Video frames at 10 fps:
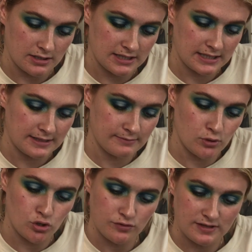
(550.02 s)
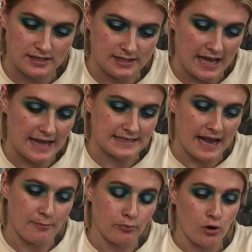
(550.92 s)
Smooth Set
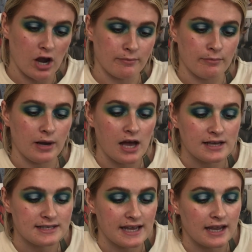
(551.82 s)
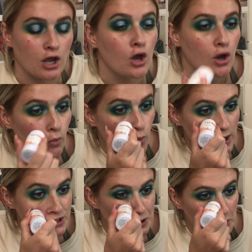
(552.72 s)
and Prime Blur Stick,
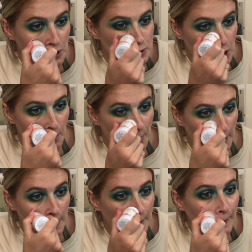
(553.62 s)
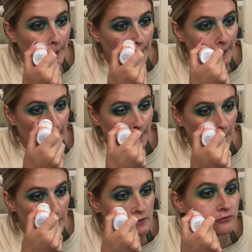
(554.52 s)
which is a good job because I
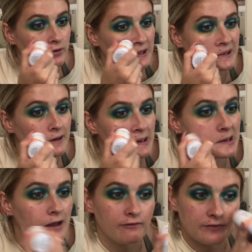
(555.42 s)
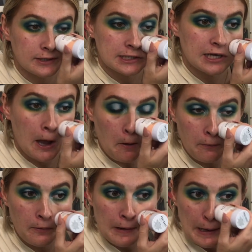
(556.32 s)
freaking love this stuff.
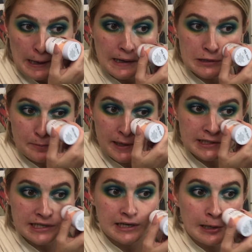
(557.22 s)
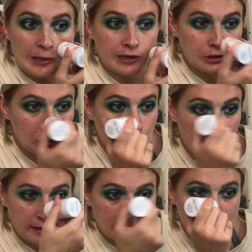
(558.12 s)
It's basically like a
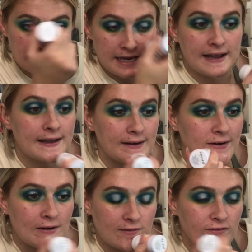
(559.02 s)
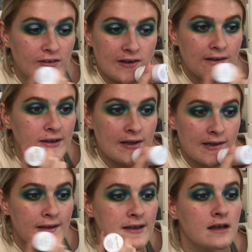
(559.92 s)
giant stick of
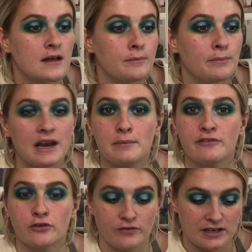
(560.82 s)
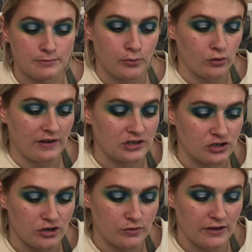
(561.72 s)
Benefit
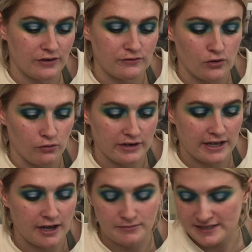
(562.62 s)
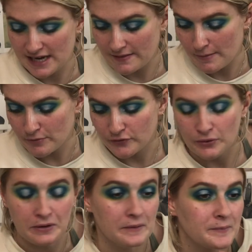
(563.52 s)
POREfessional, if you've not already heard me say that before.